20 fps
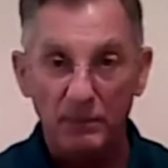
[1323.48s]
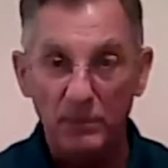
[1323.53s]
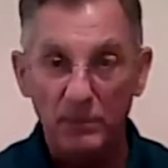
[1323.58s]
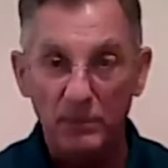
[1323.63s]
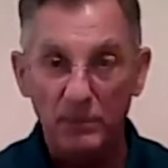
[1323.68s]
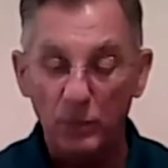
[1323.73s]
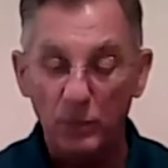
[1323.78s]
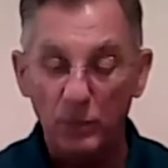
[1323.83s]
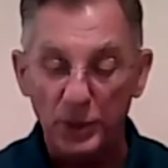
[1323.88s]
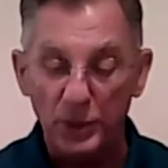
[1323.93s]

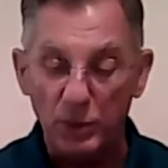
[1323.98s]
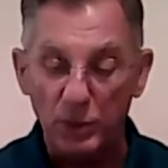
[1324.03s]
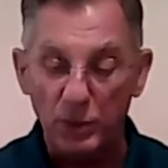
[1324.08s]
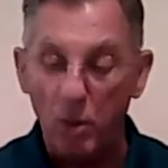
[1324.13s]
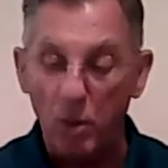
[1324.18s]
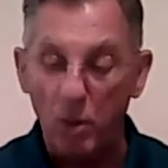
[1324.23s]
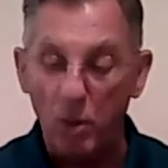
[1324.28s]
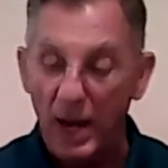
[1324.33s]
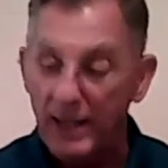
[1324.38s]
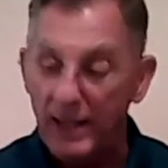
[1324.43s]
which is
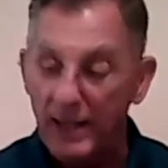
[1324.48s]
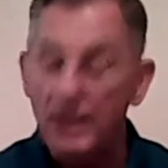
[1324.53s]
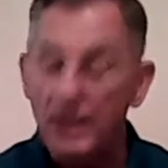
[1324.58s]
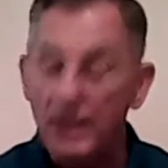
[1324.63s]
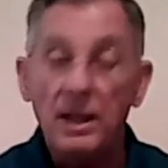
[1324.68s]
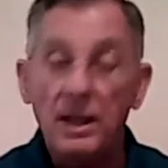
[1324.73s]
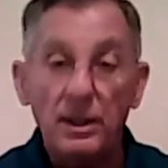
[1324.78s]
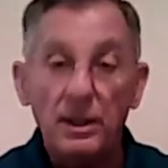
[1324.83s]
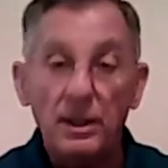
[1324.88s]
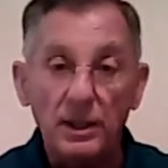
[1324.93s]
why
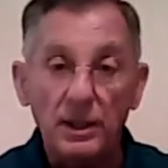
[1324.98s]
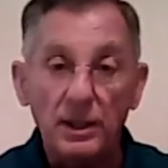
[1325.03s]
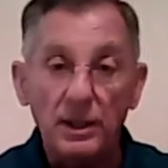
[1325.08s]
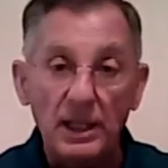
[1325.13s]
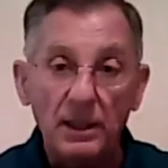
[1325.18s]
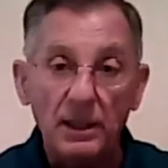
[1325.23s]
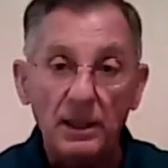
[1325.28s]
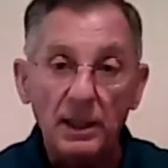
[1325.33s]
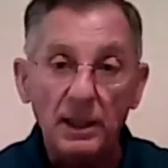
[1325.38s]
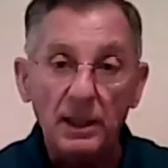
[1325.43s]
the
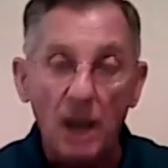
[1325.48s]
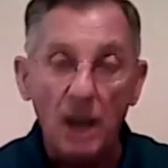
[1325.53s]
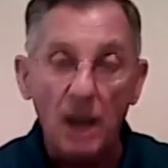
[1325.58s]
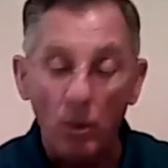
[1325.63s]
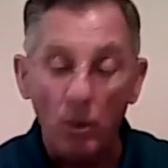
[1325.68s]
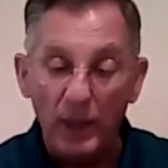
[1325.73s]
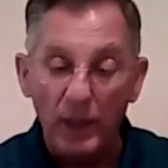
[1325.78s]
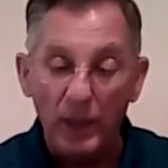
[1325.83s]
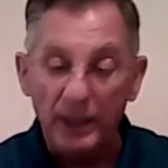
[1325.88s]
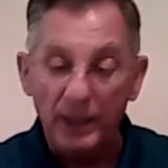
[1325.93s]
count rate
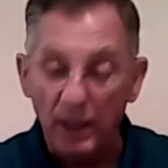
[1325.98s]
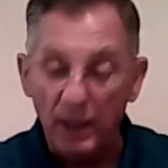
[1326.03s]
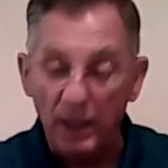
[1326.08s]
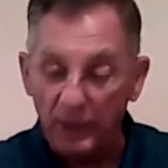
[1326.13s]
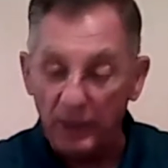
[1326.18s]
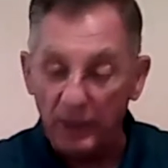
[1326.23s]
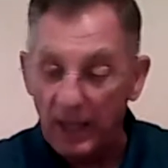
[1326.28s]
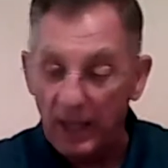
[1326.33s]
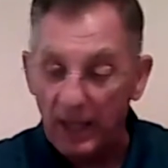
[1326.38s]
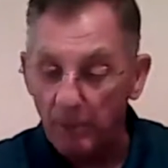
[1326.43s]
on the
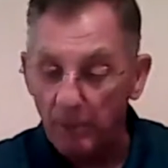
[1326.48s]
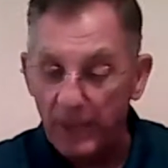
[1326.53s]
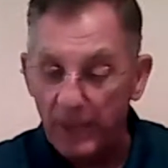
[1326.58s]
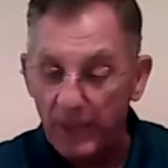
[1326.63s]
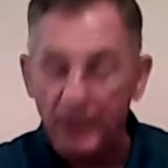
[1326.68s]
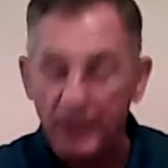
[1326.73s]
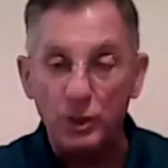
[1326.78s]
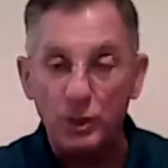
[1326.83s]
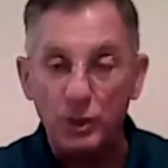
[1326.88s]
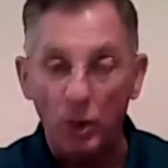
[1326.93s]
beta
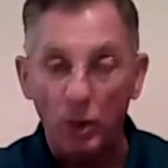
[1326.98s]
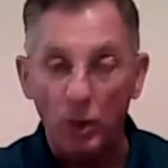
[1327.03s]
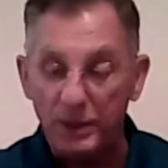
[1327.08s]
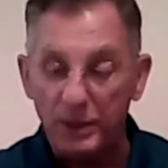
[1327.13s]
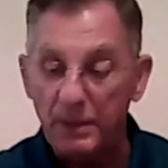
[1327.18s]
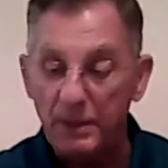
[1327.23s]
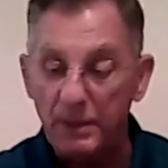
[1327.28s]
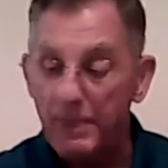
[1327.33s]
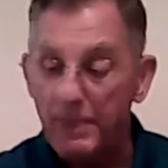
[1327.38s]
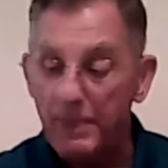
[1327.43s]
source
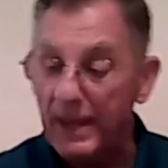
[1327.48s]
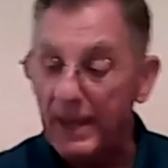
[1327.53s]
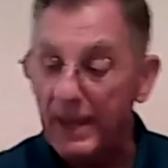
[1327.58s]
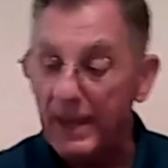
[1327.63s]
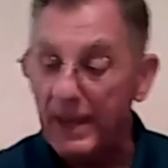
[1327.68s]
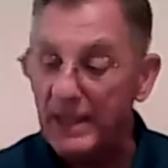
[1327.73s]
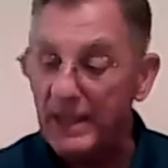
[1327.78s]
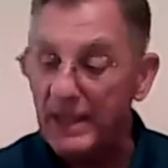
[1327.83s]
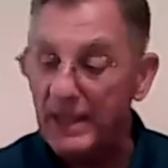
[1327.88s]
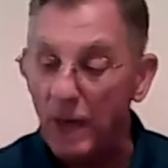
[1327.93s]
and the
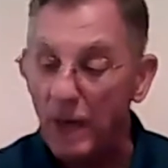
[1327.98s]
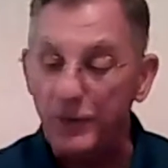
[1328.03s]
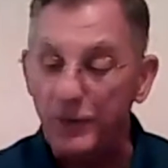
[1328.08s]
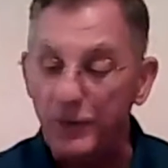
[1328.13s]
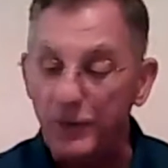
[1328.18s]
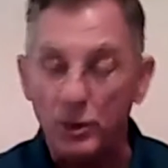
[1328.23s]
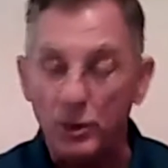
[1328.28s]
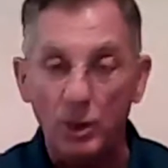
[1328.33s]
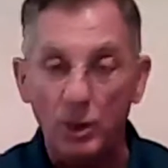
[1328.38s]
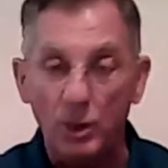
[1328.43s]
alpha source
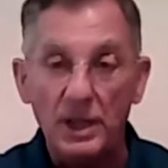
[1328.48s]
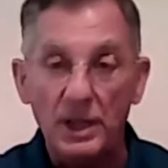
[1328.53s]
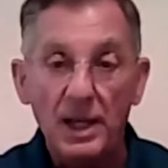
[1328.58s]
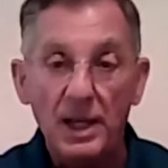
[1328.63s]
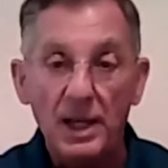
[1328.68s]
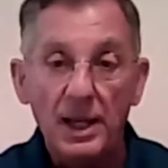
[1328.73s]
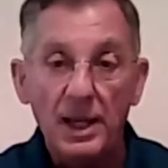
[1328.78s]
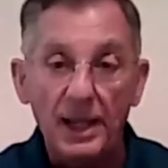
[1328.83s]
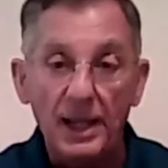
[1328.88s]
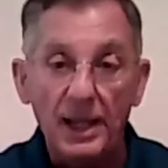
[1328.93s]

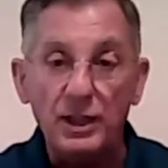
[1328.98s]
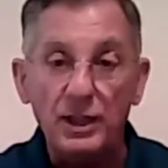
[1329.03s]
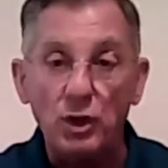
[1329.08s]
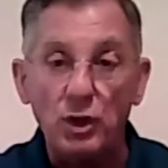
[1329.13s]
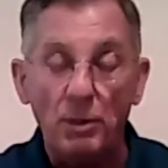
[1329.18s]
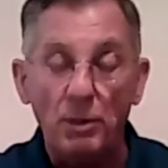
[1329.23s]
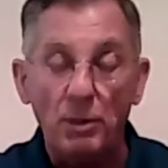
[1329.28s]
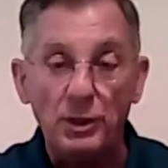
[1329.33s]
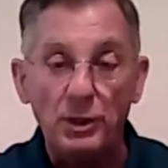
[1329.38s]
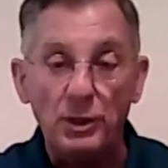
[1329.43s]
is so
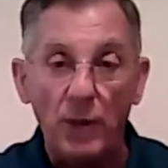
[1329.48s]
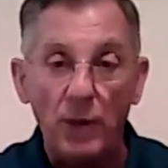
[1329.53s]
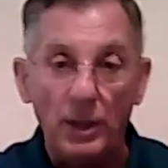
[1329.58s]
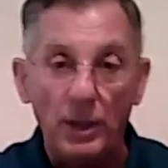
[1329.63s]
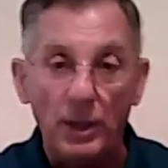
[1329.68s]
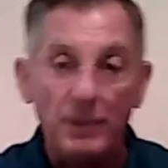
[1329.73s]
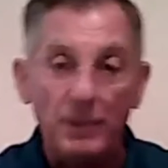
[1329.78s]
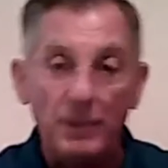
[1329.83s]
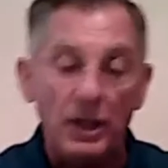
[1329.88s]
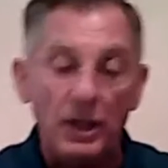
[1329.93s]
much greater,
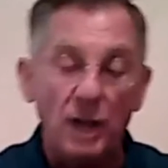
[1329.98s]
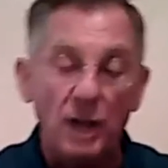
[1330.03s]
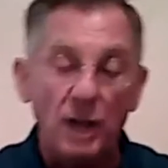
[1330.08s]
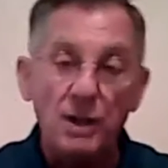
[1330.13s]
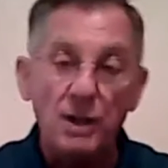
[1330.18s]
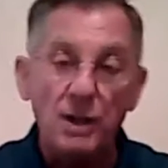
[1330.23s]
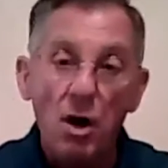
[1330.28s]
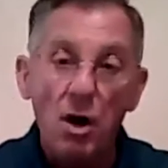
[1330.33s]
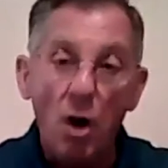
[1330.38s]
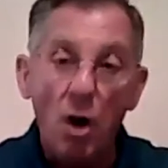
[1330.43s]
because
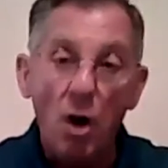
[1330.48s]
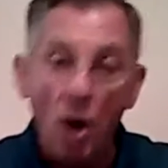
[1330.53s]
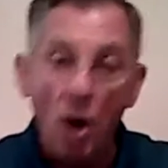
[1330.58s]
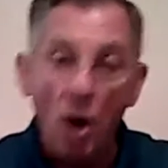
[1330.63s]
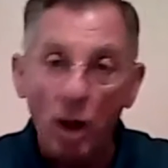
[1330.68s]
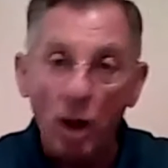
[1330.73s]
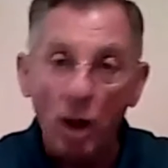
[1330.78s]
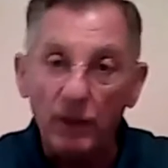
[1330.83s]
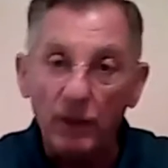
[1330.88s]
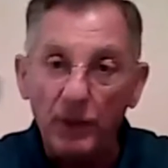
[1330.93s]
all of
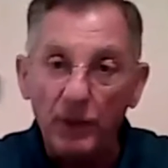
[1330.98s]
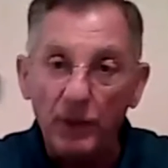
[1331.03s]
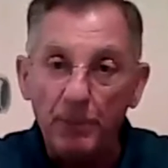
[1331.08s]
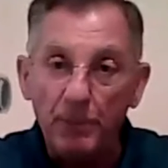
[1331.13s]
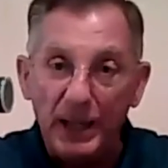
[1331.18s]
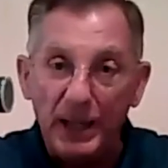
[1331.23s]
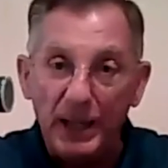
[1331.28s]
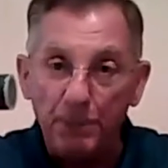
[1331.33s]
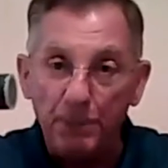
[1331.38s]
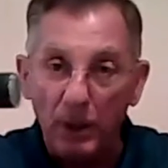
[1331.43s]
the beta
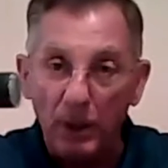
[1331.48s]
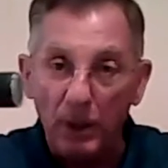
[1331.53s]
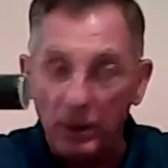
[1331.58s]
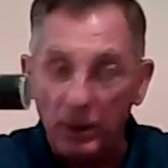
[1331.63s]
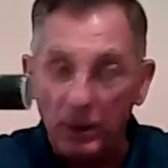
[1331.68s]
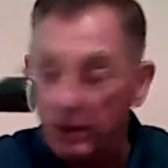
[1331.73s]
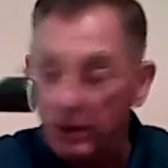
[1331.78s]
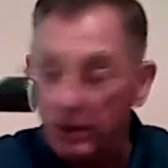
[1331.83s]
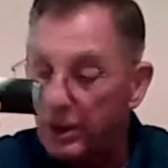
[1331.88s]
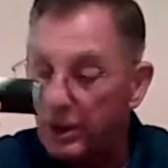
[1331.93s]
particles
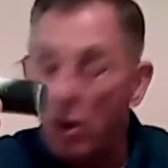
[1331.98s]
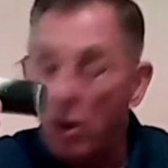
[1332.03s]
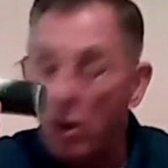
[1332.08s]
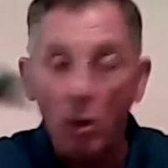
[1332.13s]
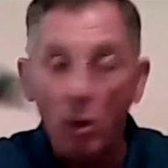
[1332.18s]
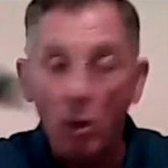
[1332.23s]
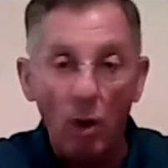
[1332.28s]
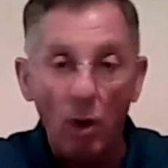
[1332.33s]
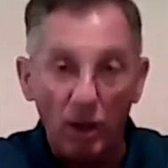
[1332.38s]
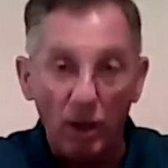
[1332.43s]
or
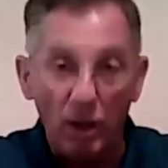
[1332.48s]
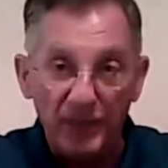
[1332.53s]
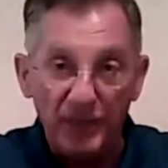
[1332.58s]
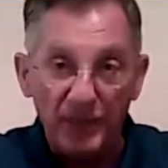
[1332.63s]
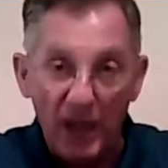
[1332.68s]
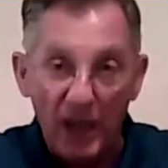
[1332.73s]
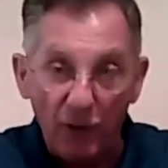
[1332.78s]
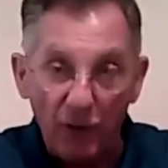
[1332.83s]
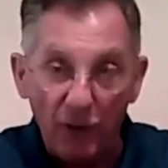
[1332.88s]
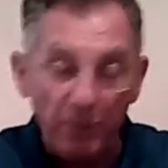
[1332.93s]
all of the
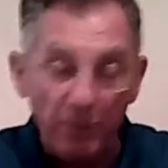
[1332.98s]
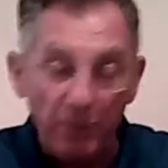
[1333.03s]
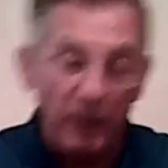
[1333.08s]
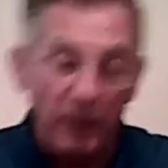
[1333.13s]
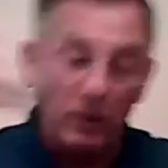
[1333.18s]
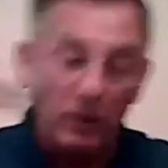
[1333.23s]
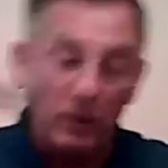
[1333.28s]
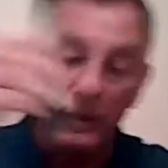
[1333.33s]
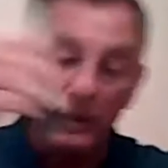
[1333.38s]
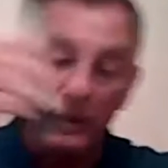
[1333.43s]
alpha
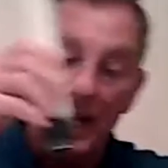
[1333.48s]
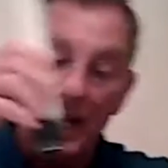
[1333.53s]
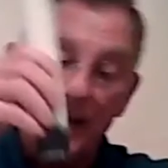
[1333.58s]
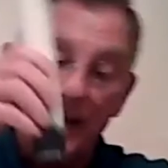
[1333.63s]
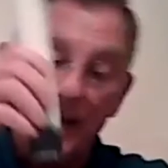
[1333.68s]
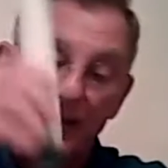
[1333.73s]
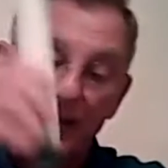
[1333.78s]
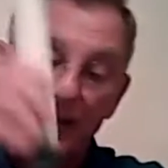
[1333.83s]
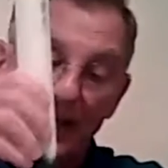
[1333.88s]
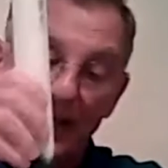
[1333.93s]
particles that
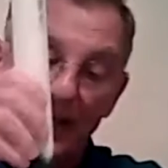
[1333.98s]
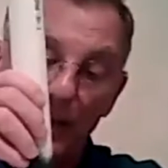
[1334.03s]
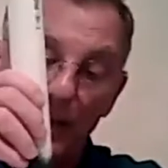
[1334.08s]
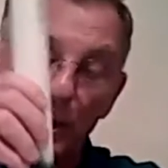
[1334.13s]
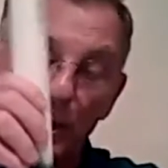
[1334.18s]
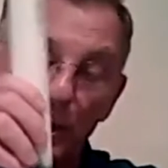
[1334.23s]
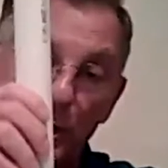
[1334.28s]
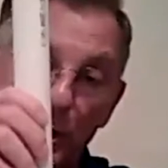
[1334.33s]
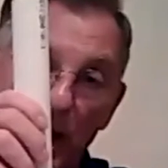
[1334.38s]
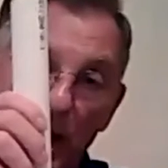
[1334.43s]
enter the
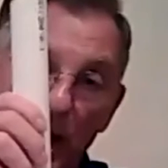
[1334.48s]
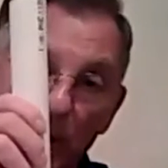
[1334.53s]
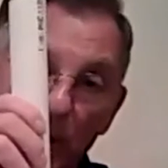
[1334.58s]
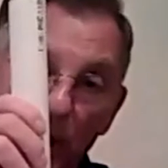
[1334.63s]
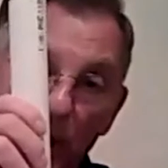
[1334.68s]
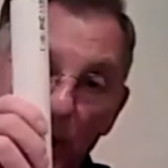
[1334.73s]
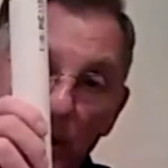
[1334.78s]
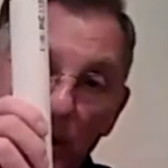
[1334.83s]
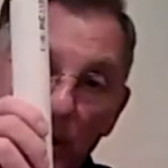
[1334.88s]
chamber